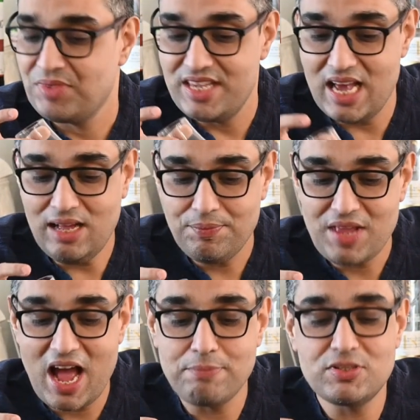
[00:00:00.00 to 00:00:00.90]
yeah,
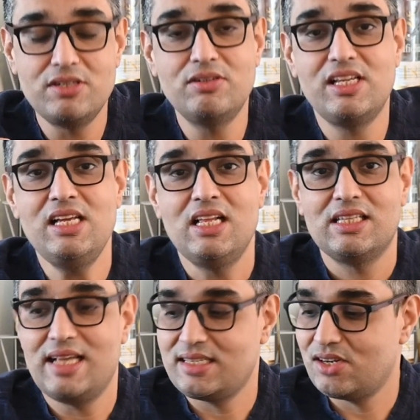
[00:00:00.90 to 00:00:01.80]
absolutely,
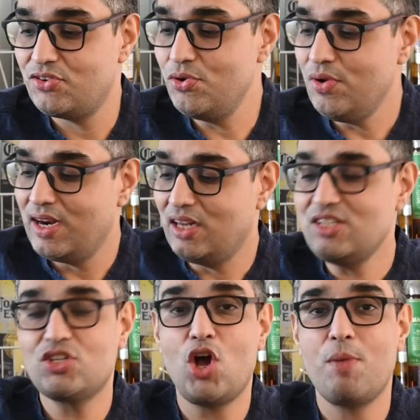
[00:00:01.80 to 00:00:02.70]
that's true. Now
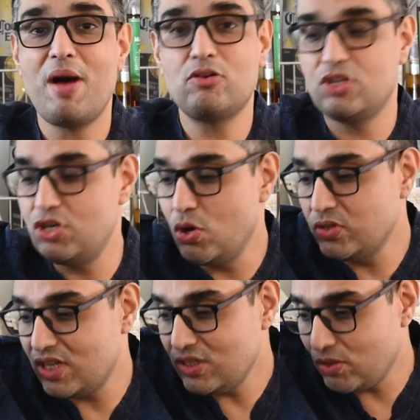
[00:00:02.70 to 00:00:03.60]
let's talk about the
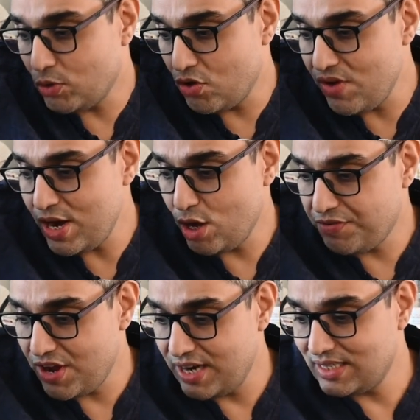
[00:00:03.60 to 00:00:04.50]
nosing. So I'm going to read off
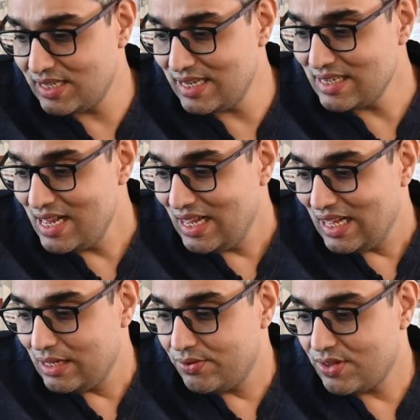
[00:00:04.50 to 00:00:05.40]
here. It says
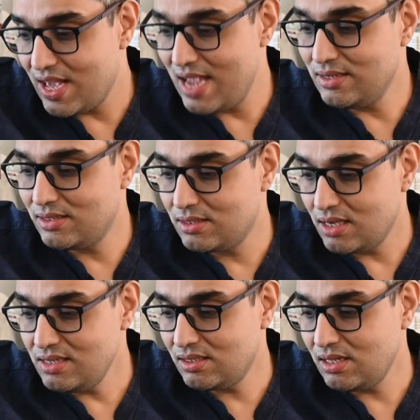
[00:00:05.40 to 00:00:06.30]
the
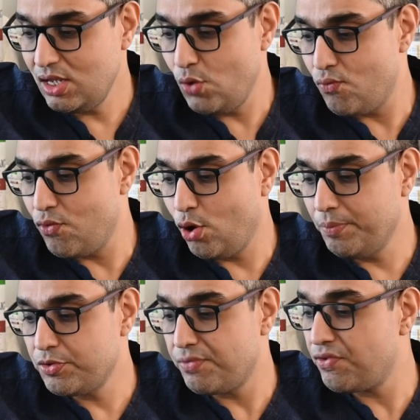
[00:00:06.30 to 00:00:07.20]
enticing
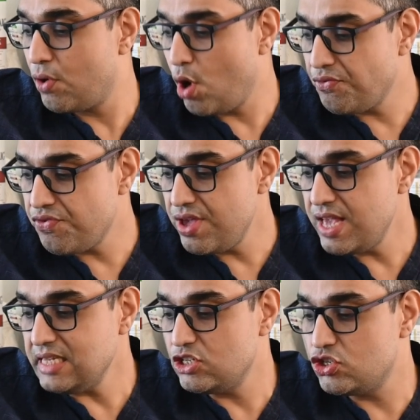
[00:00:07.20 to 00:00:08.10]
warmth of
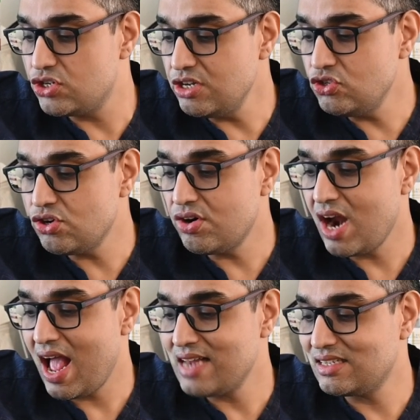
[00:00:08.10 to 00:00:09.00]
coffee,
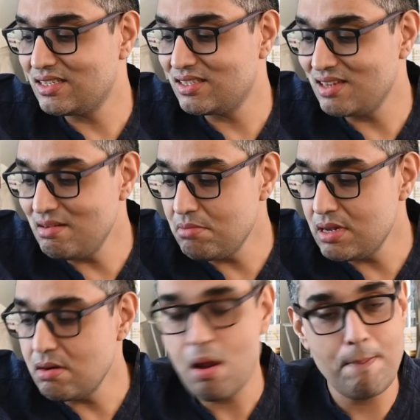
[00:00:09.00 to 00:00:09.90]
ginger and
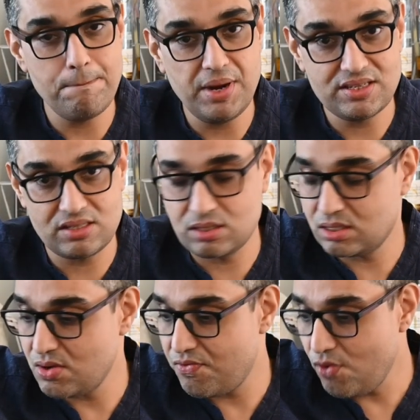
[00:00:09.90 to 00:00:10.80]
cinnamon
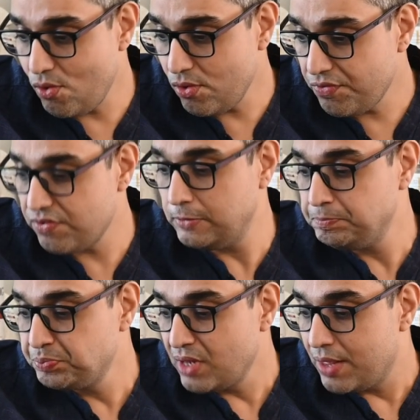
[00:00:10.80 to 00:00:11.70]
bursts
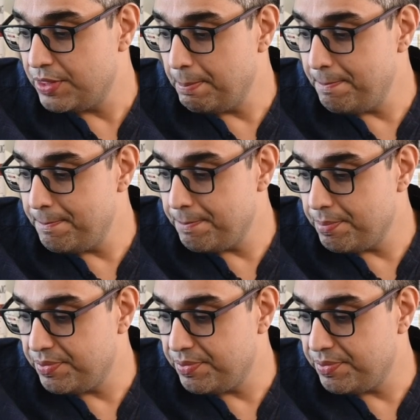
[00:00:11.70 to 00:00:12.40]
forth, then